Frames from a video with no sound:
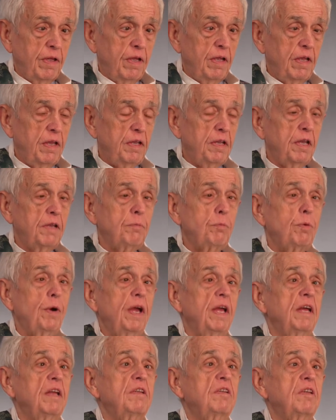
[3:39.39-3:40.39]
In a
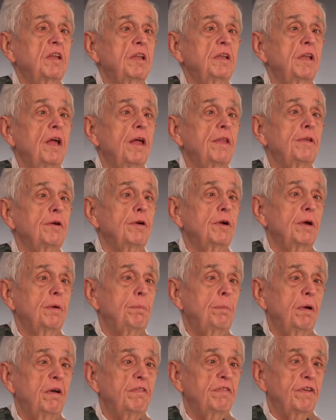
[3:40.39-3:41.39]
way, it's another
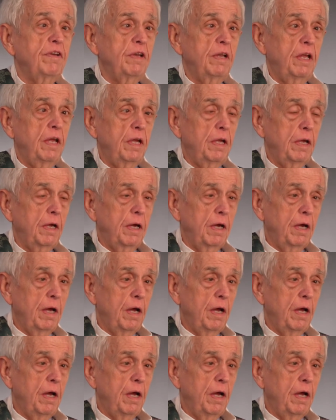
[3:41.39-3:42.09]
epiphany